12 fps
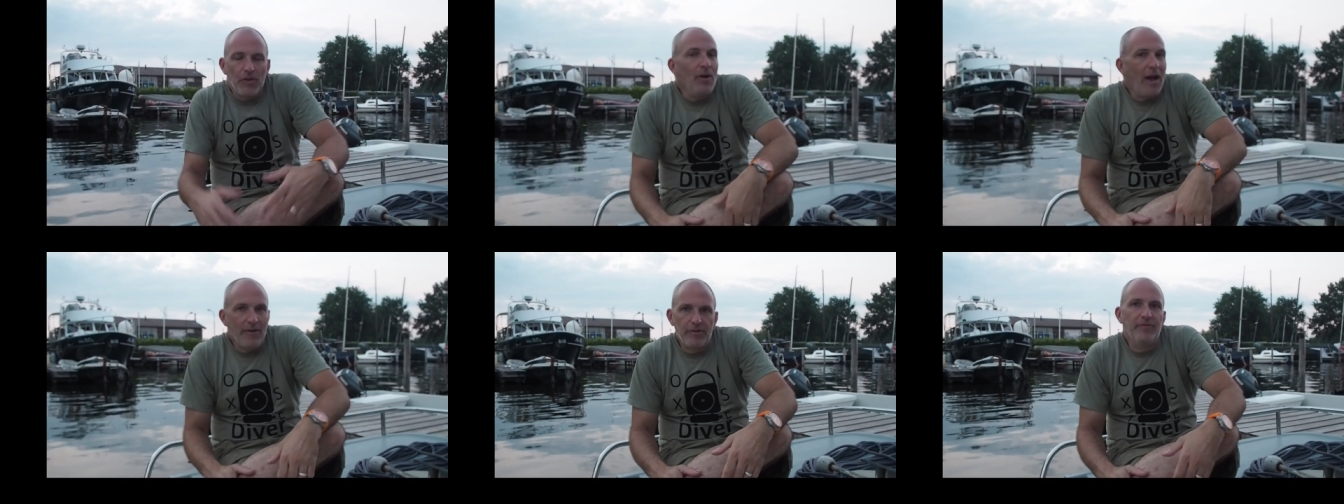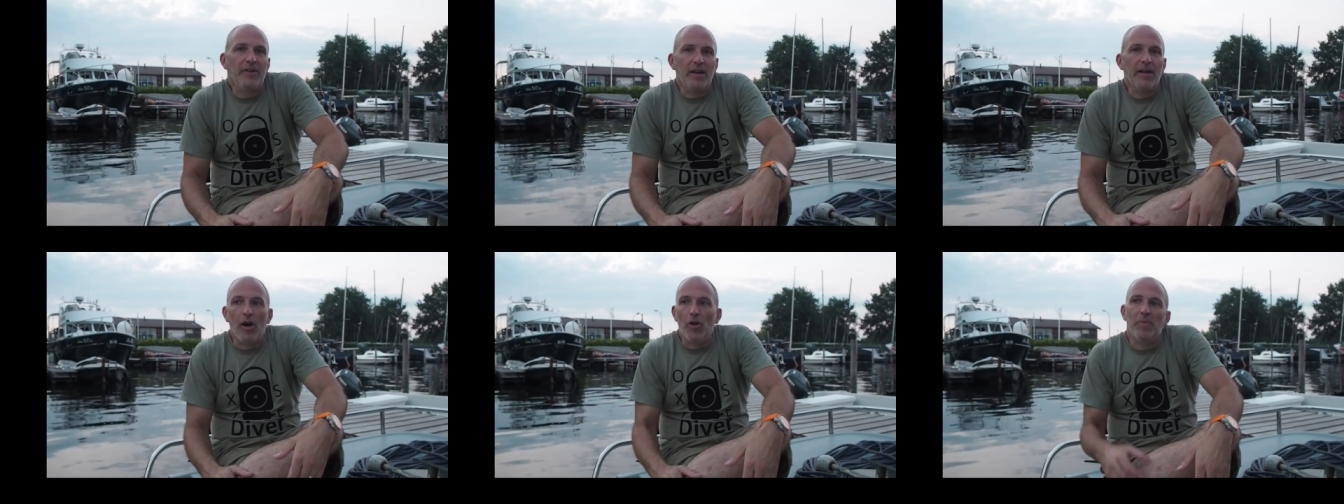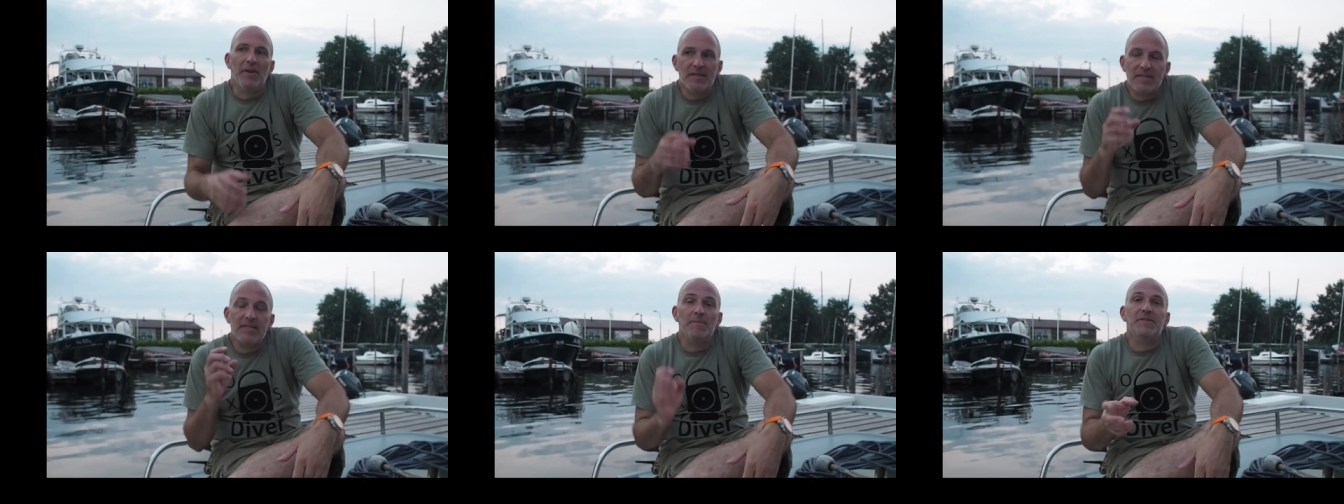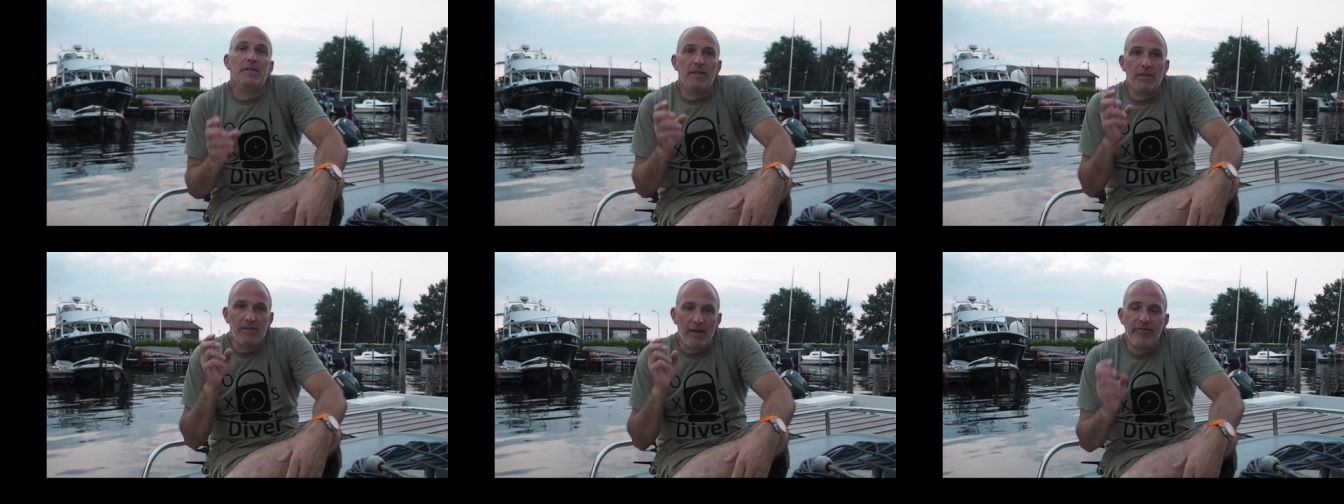You have to figure it out, but it's something
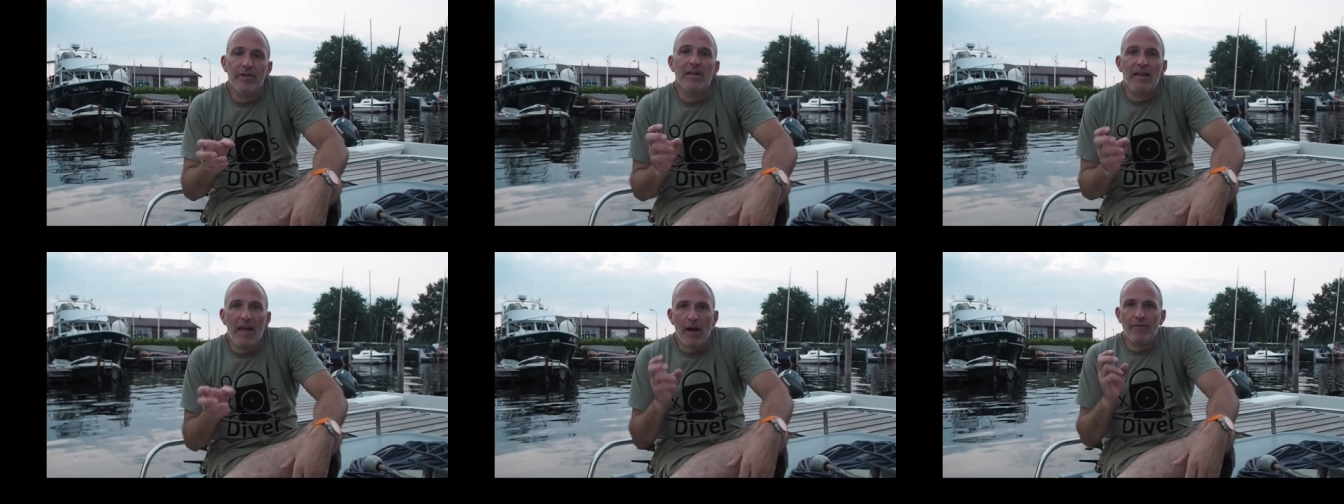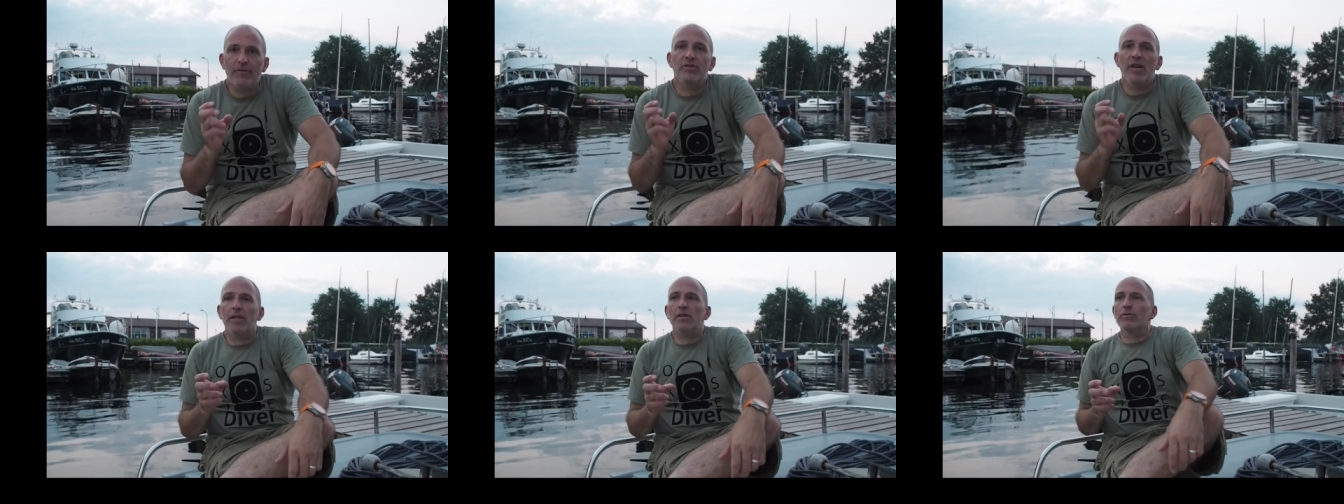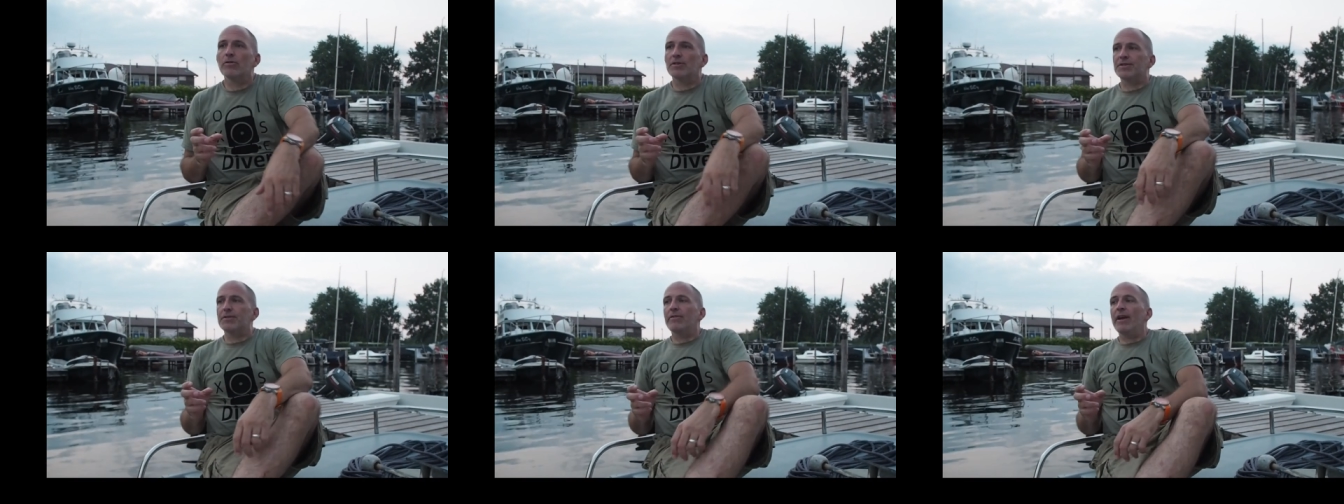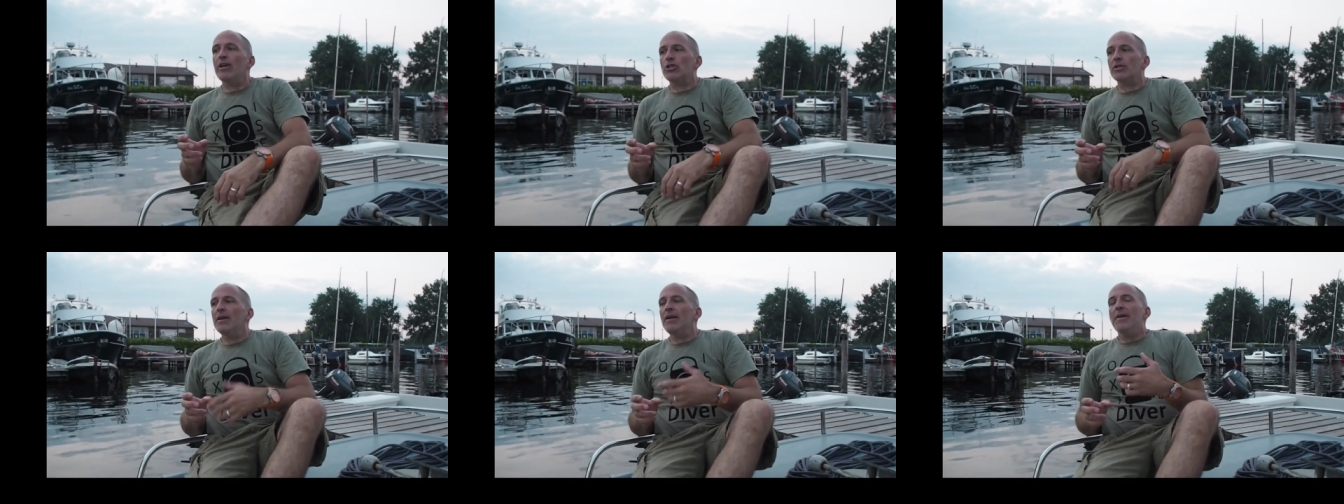you definitely have to take into consideration,